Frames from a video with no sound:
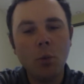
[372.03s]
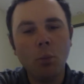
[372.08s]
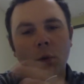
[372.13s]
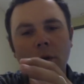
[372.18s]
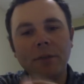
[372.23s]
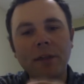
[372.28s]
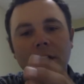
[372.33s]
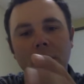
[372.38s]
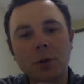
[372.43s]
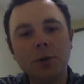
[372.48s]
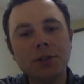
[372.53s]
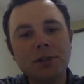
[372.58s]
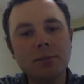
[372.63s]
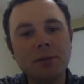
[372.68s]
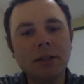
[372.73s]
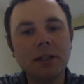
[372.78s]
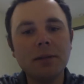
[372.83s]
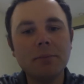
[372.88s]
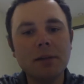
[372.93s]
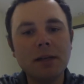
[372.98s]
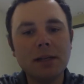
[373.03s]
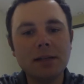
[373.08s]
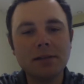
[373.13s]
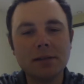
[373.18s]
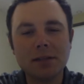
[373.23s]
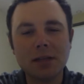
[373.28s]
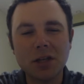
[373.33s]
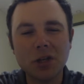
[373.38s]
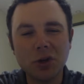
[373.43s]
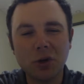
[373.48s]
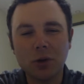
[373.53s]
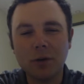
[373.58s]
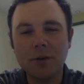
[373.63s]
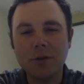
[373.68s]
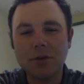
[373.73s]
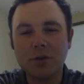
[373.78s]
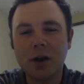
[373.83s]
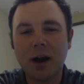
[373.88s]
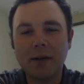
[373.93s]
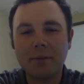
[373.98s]
What that ultimately means is that you're in the
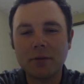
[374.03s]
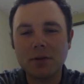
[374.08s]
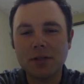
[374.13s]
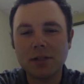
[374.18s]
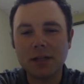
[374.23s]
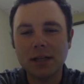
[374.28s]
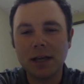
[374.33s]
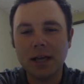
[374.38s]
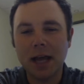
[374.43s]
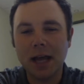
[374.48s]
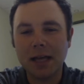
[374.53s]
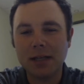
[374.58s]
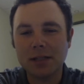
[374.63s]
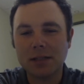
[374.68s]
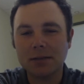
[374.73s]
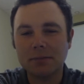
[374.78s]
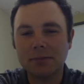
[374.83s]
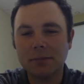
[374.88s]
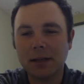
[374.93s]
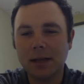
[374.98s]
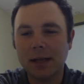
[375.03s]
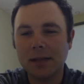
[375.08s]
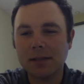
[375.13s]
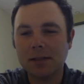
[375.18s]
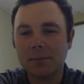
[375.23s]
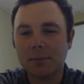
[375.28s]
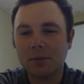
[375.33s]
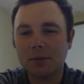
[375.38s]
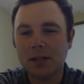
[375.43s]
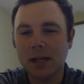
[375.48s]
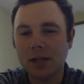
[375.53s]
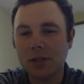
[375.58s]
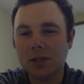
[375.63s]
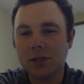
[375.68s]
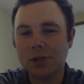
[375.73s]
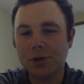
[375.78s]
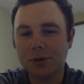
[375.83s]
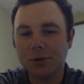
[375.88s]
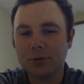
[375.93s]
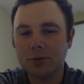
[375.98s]
driver's seat as it pertains
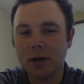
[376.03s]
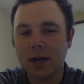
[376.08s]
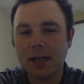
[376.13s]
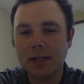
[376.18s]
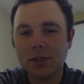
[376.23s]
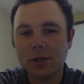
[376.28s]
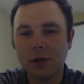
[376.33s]
to your grade.